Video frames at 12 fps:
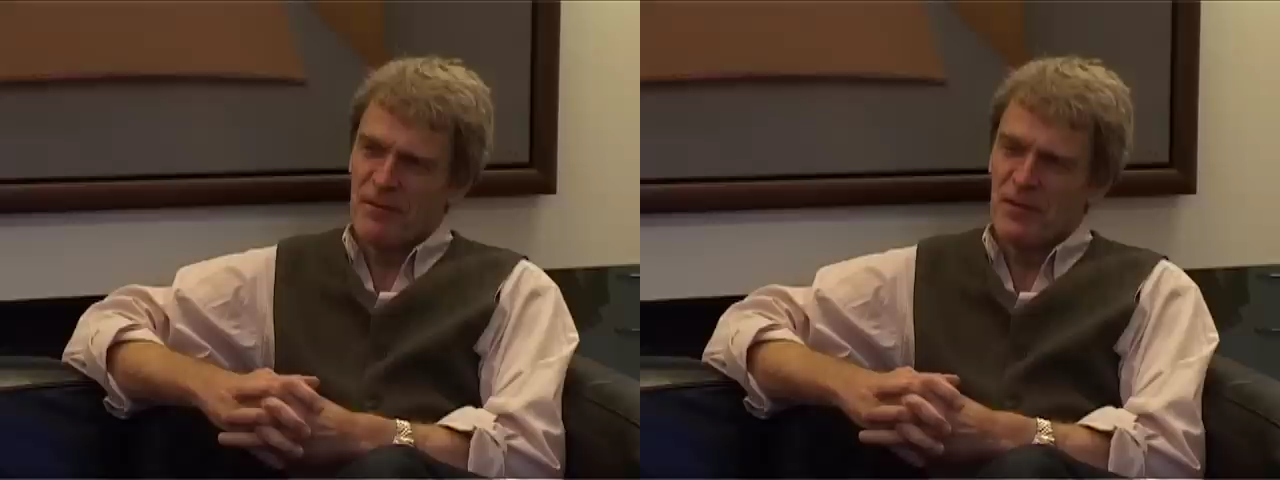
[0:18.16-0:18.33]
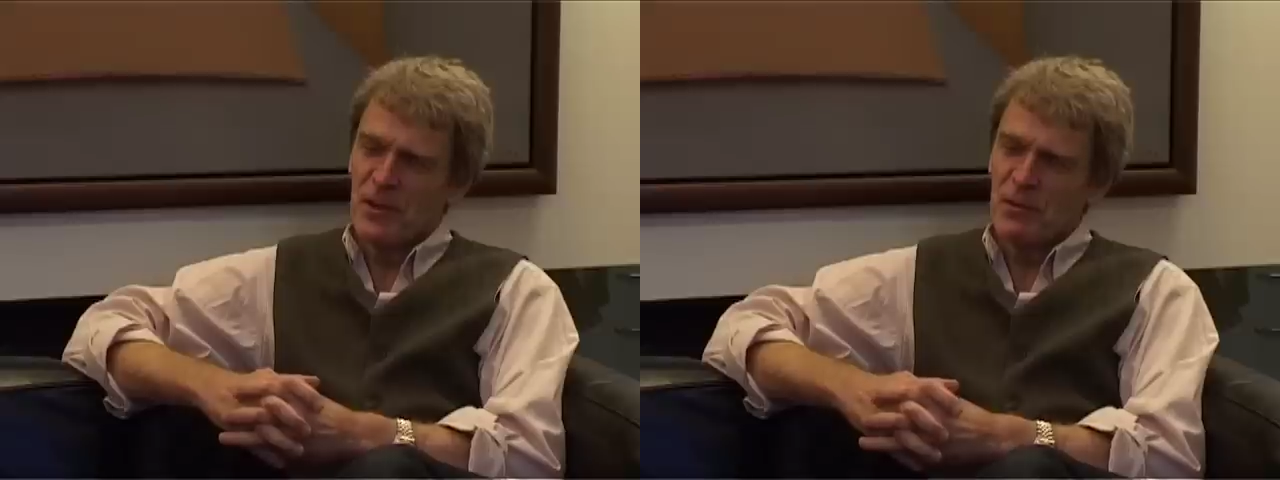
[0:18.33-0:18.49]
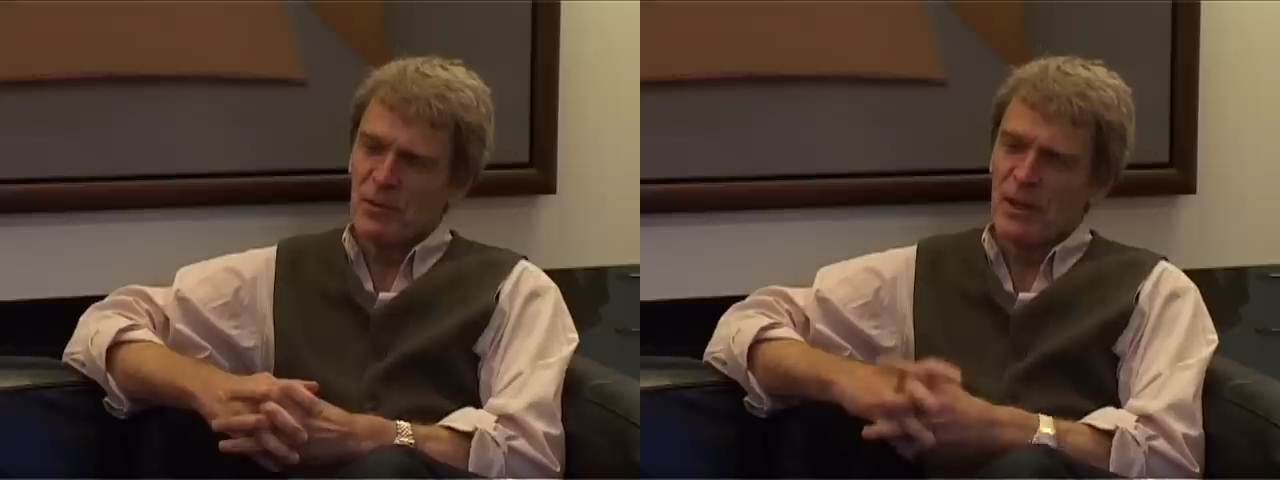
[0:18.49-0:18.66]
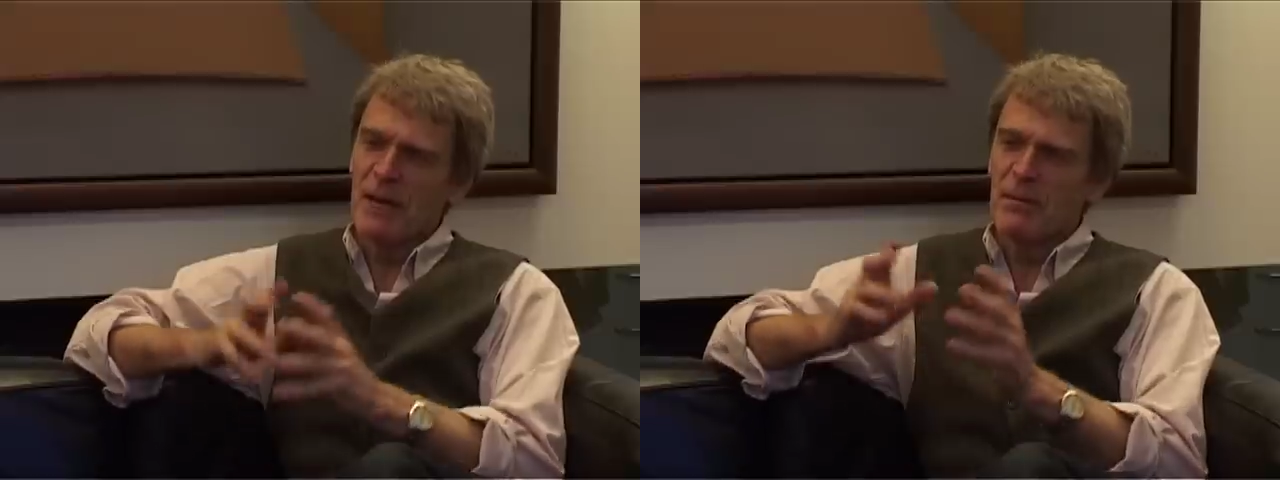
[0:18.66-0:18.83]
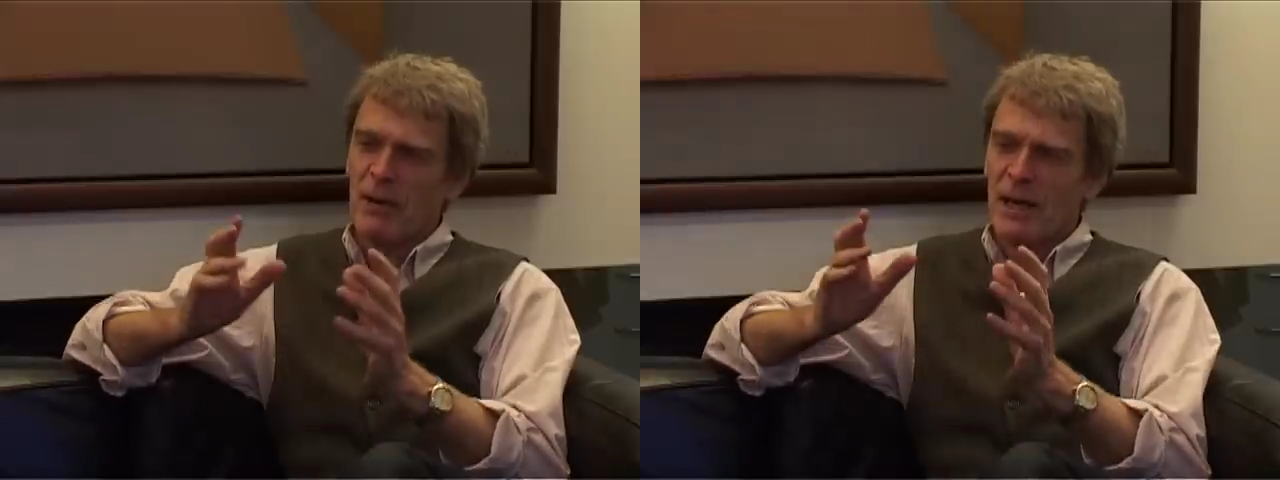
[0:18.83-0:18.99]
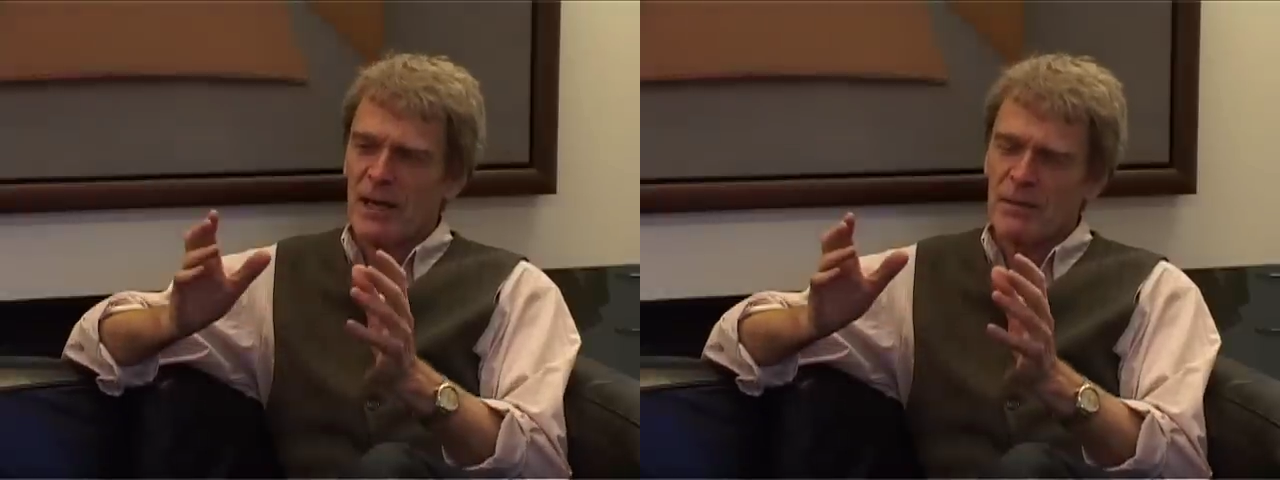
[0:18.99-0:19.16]
first of all,
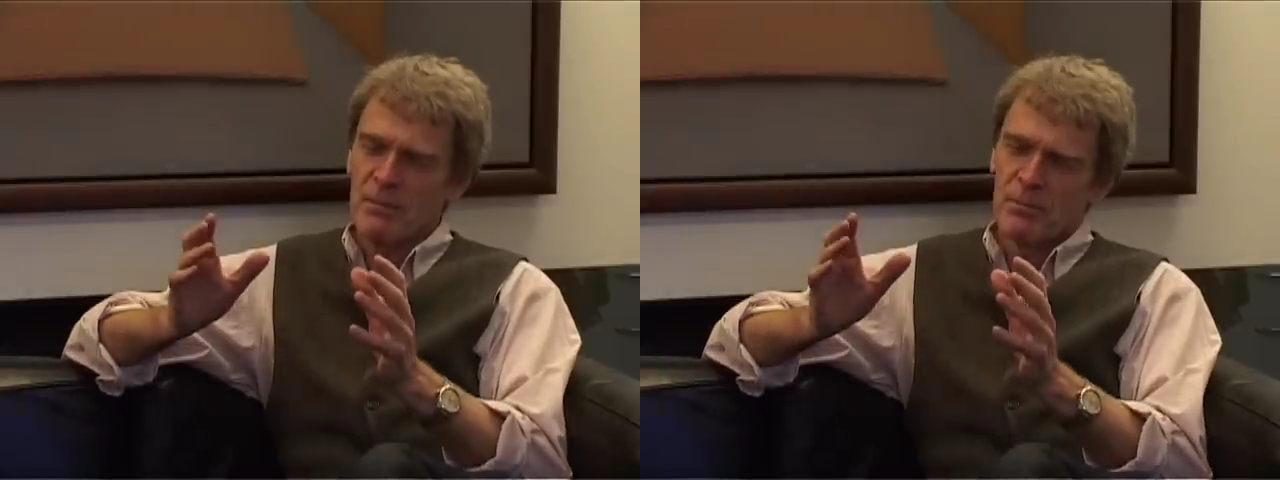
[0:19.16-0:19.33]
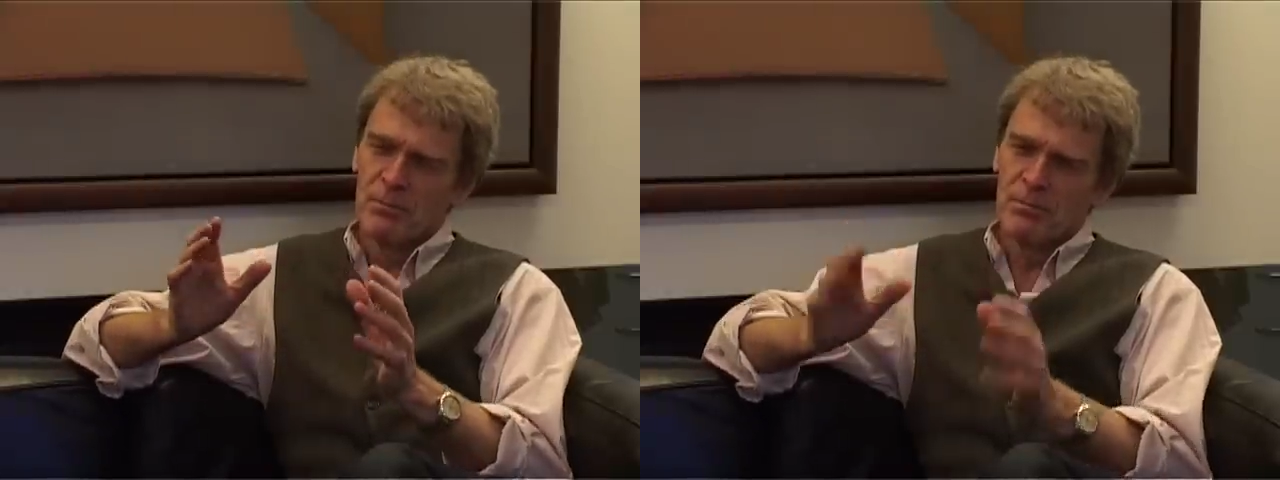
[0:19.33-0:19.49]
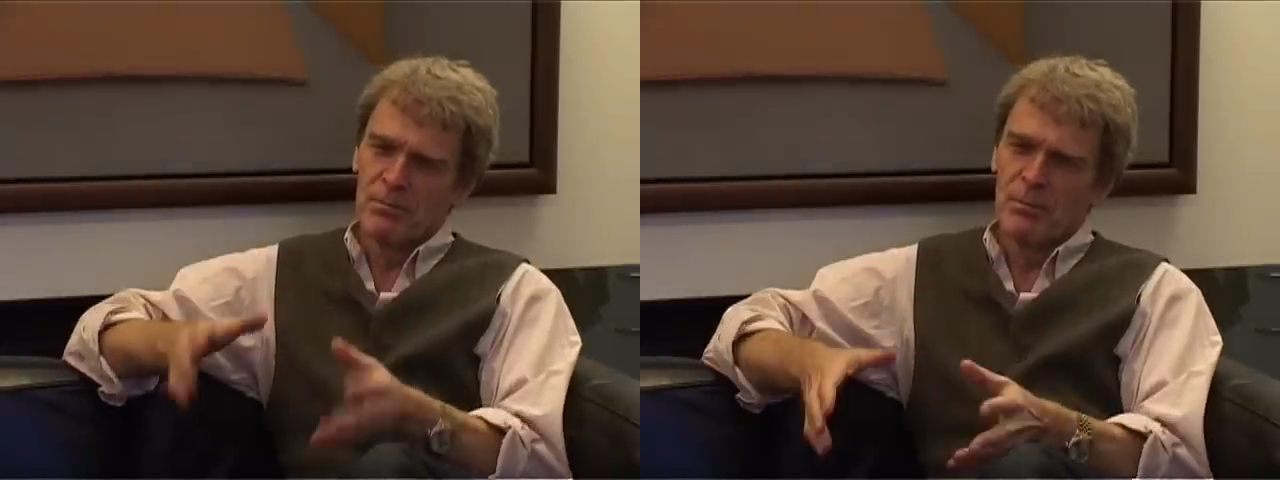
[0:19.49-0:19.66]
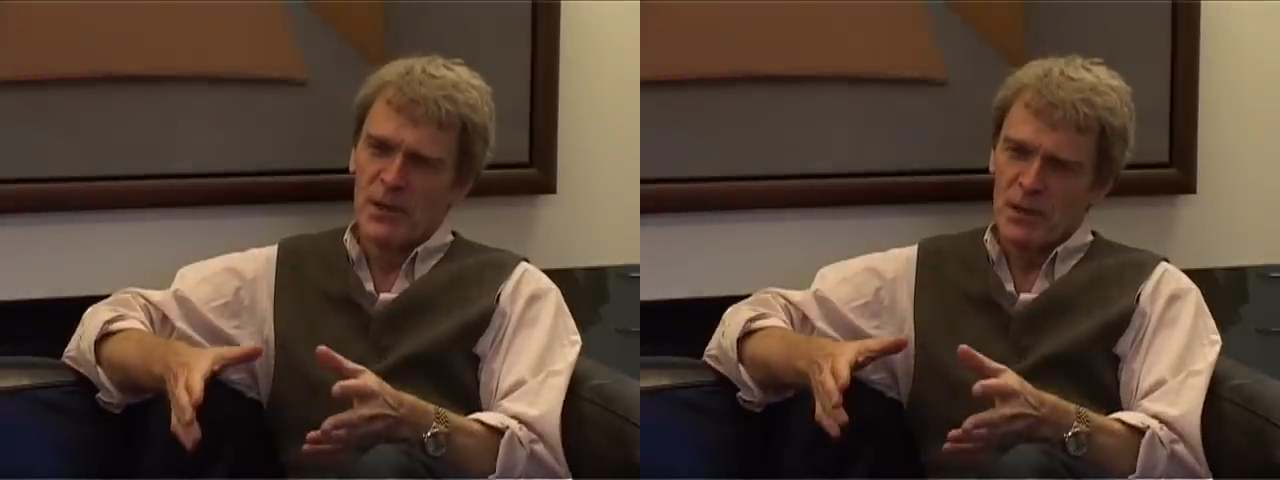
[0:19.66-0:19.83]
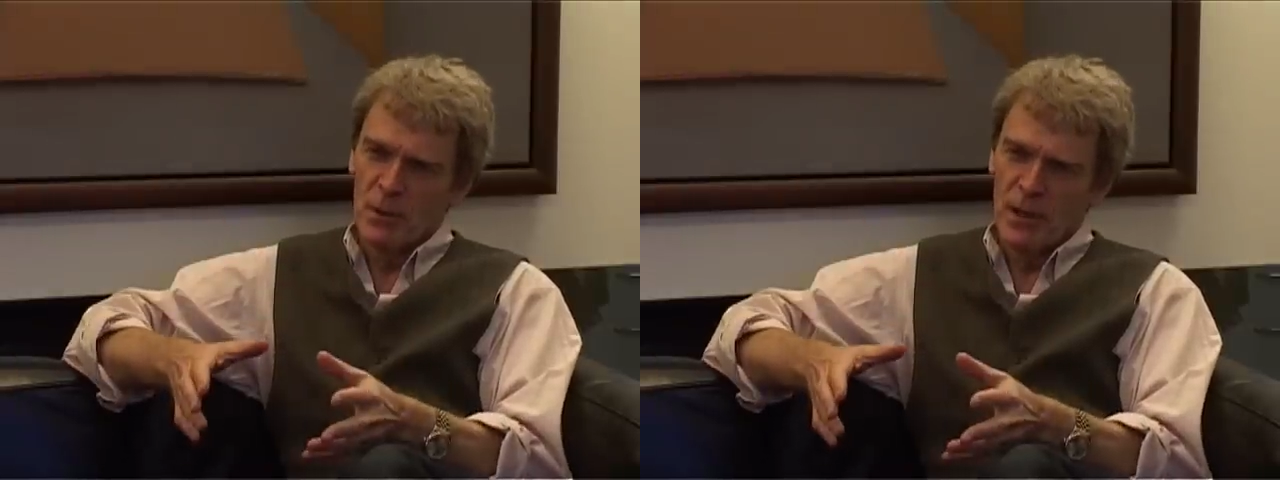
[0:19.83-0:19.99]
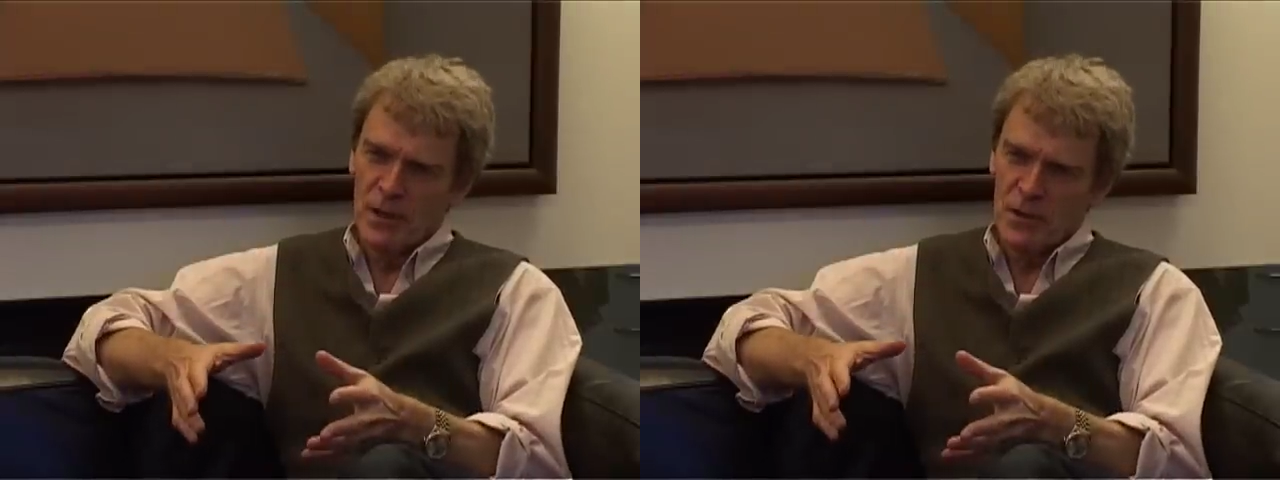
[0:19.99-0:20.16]
I went
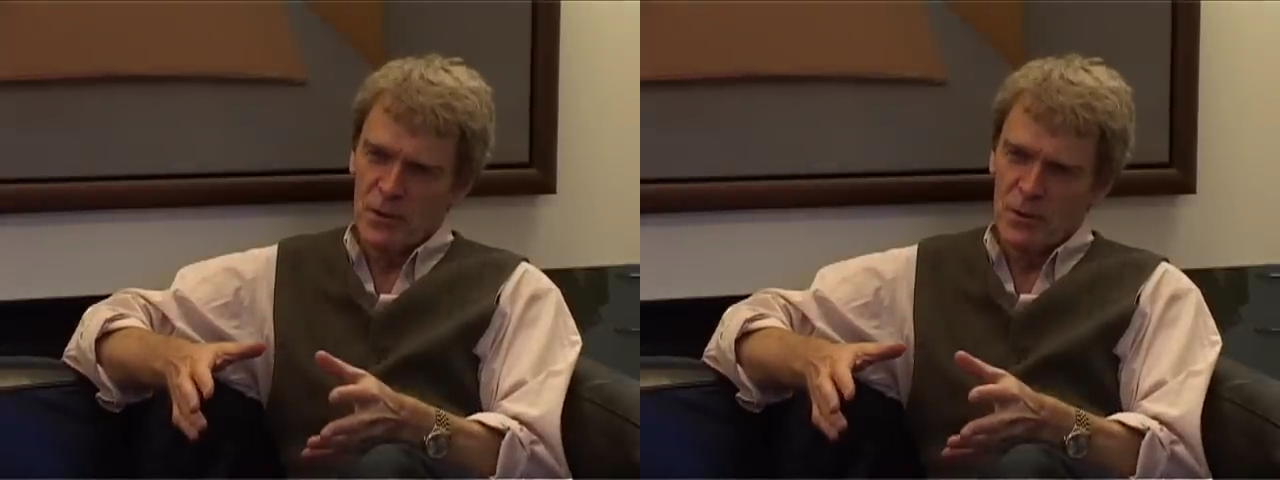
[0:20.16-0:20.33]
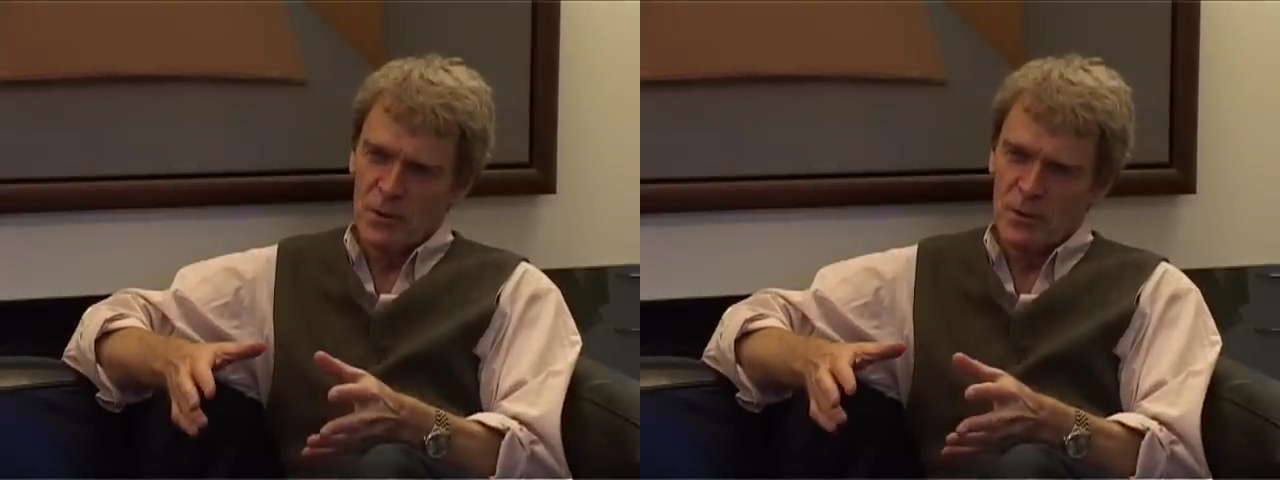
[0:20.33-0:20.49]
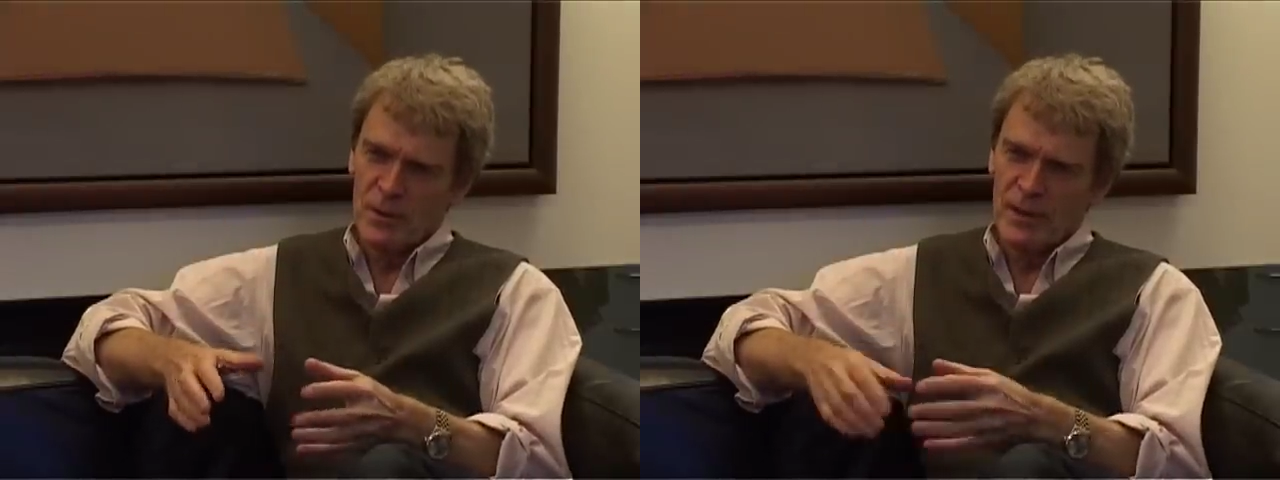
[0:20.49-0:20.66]
to art school